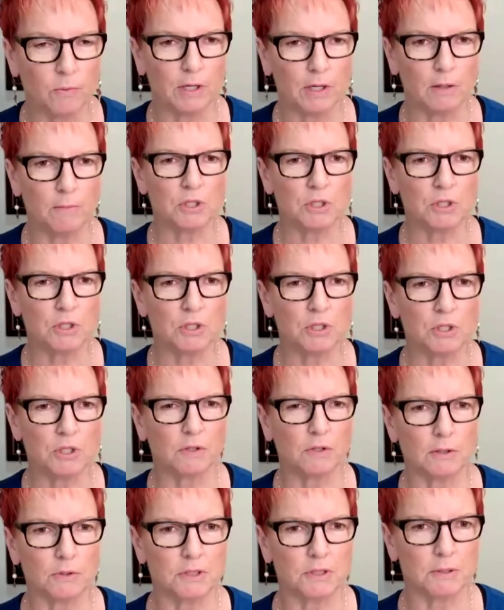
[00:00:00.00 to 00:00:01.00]
We almost
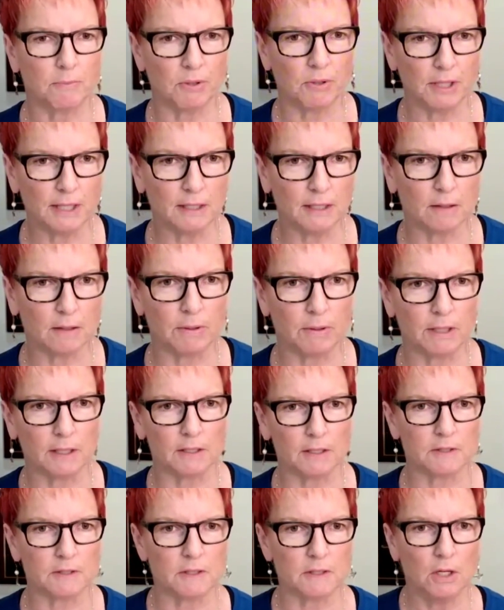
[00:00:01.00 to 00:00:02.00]
feel a little depleted
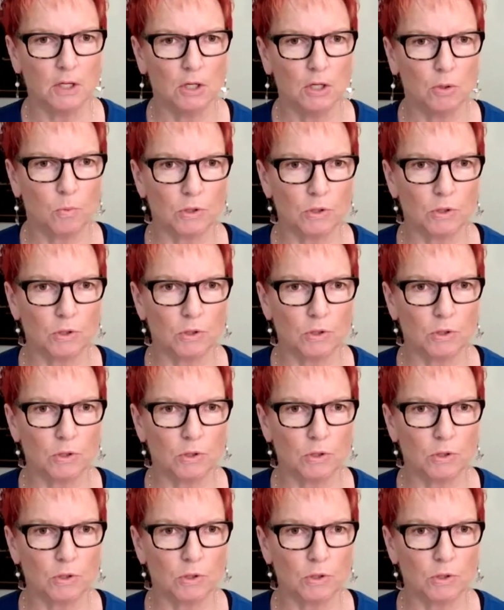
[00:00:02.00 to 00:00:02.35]
because